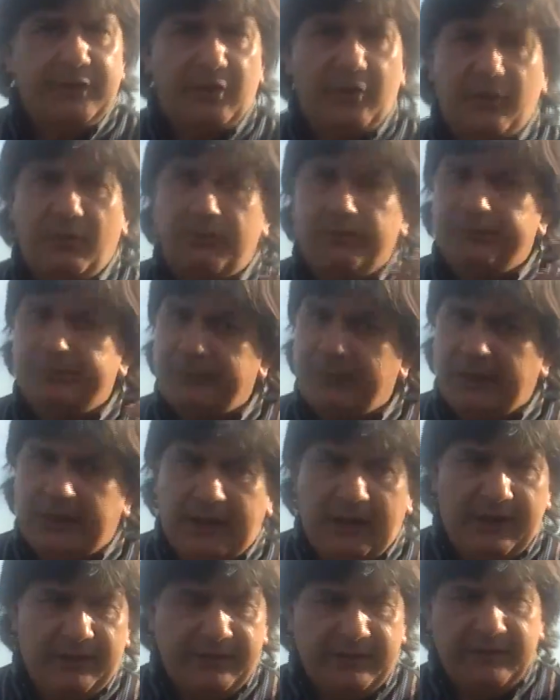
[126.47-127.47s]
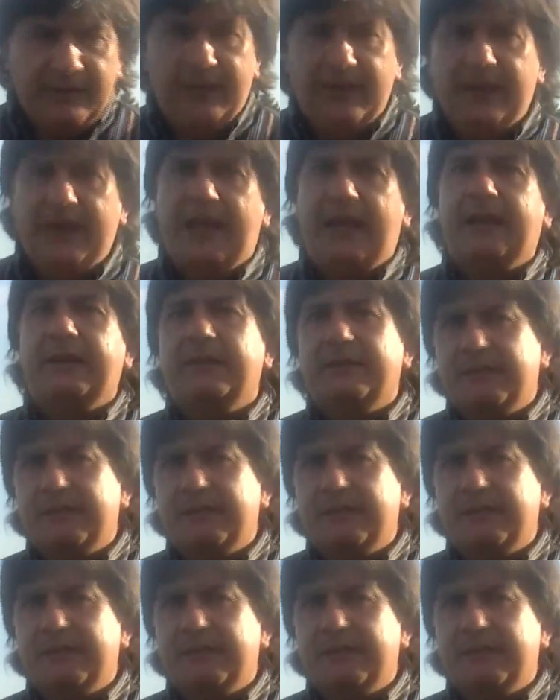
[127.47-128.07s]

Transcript: know, other than that,